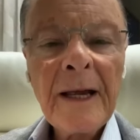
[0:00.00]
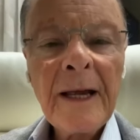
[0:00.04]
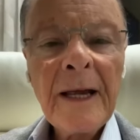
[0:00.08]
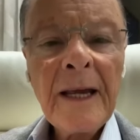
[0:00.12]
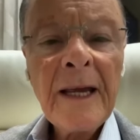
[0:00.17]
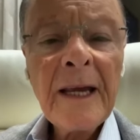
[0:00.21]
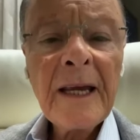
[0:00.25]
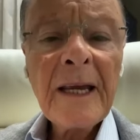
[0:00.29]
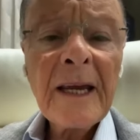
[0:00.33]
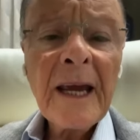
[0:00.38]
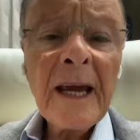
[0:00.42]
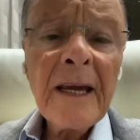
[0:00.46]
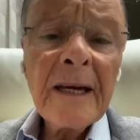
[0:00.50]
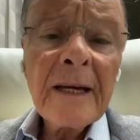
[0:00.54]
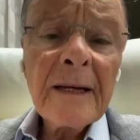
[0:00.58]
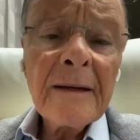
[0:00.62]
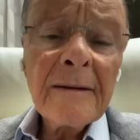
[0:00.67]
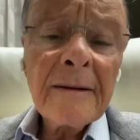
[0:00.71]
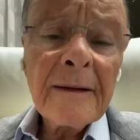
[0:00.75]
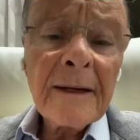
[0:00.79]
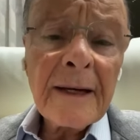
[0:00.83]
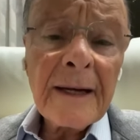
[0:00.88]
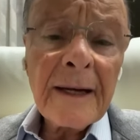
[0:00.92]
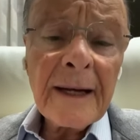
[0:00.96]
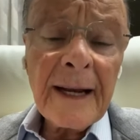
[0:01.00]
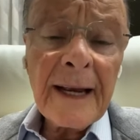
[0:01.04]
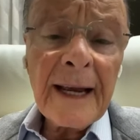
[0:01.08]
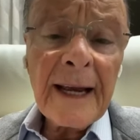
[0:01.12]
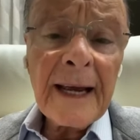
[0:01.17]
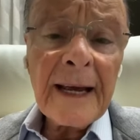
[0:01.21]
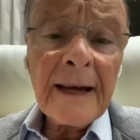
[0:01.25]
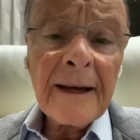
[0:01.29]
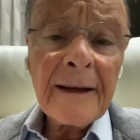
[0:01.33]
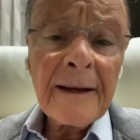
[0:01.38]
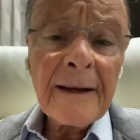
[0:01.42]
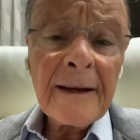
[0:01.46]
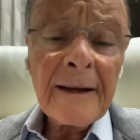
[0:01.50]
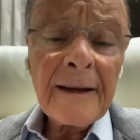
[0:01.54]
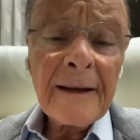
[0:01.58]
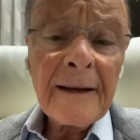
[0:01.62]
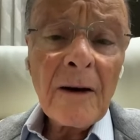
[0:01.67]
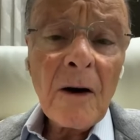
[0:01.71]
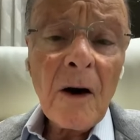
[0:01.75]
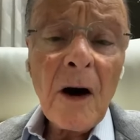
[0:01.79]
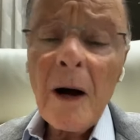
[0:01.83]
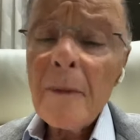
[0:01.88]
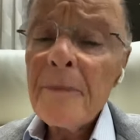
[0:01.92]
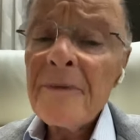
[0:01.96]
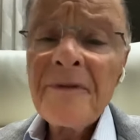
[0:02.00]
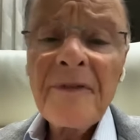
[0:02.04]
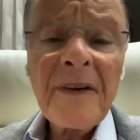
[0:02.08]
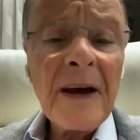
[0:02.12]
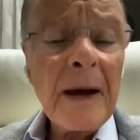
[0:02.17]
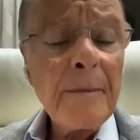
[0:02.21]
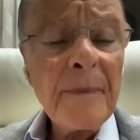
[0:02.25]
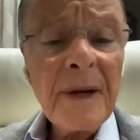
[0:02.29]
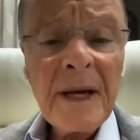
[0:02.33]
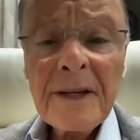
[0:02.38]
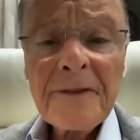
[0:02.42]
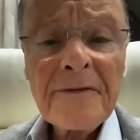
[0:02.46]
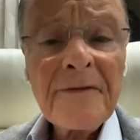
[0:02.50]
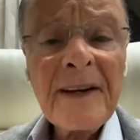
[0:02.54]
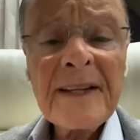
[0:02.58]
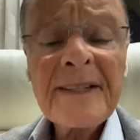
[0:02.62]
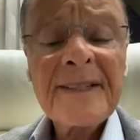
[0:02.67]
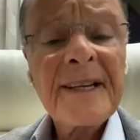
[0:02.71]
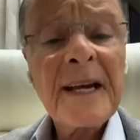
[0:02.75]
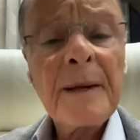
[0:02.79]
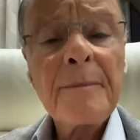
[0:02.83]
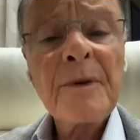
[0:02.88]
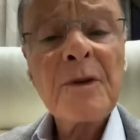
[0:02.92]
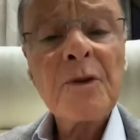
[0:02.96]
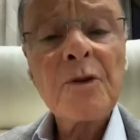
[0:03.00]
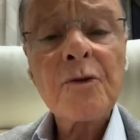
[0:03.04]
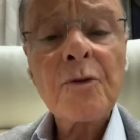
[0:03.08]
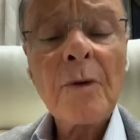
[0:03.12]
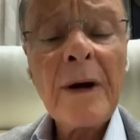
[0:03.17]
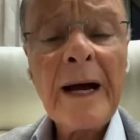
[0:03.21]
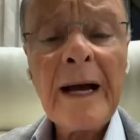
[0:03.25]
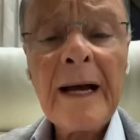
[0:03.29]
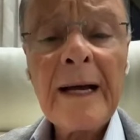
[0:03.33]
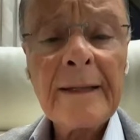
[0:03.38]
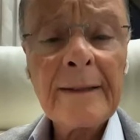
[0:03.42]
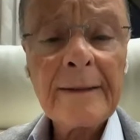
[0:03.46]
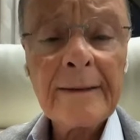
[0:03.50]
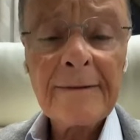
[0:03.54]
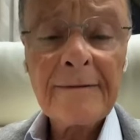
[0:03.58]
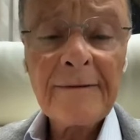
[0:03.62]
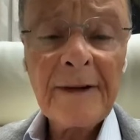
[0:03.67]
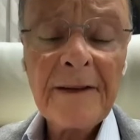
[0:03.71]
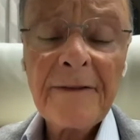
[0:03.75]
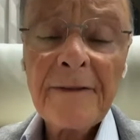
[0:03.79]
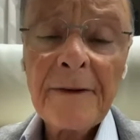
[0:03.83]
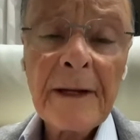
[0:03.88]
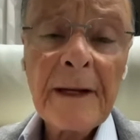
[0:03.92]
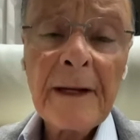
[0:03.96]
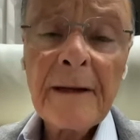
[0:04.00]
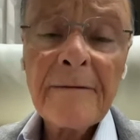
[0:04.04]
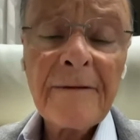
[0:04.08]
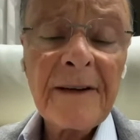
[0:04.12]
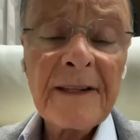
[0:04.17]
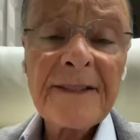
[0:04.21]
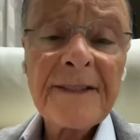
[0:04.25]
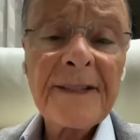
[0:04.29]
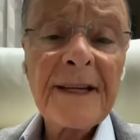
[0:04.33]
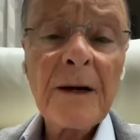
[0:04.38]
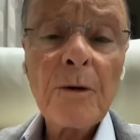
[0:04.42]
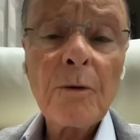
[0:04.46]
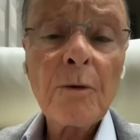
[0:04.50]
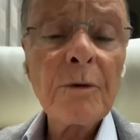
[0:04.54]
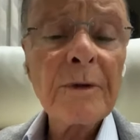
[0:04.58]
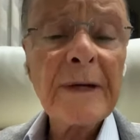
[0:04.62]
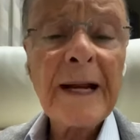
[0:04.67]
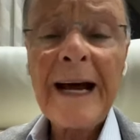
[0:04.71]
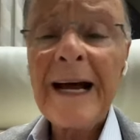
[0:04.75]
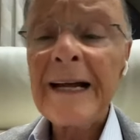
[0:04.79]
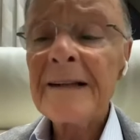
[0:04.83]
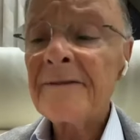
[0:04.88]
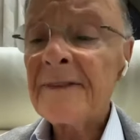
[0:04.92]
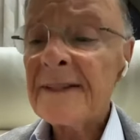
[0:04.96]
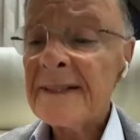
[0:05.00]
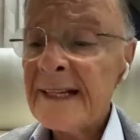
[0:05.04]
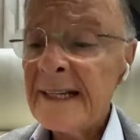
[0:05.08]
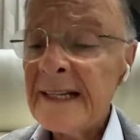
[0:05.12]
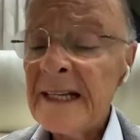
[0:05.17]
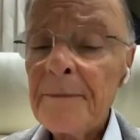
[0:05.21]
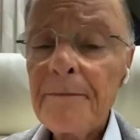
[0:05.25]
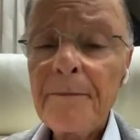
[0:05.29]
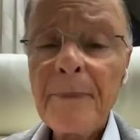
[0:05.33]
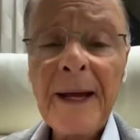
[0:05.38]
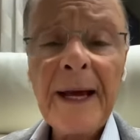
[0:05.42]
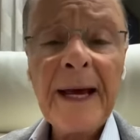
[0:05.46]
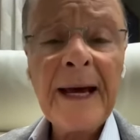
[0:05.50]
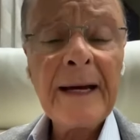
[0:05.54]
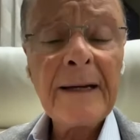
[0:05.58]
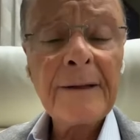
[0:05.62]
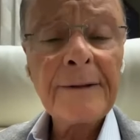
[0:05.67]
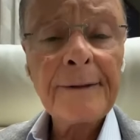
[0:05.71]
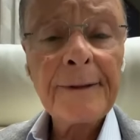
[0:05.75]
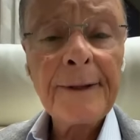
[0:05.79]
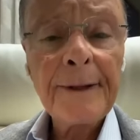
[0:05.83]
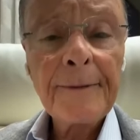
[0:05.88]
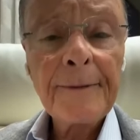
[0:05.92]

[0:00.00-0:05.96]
And whoever believes in it will obviously be blessed, will be healed, will be delivered.